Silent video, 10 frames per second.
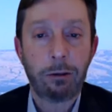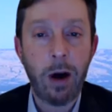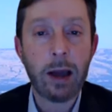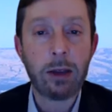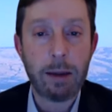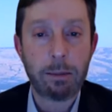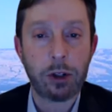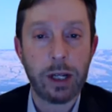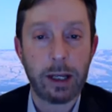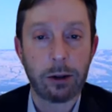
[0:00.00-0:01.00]
find that
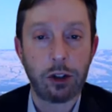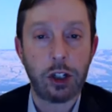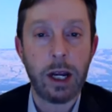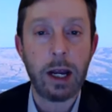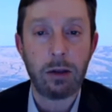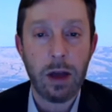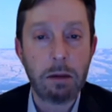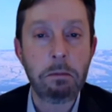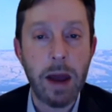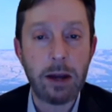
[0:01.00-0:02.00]
particular gene
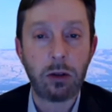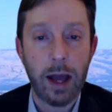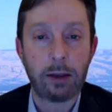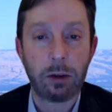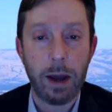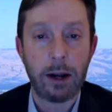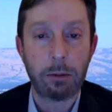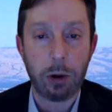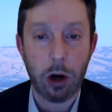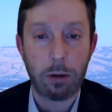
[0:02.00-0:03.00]
that makes that
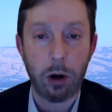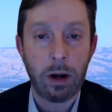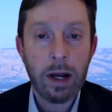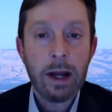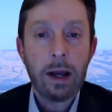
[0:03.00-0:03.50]
tomato purple,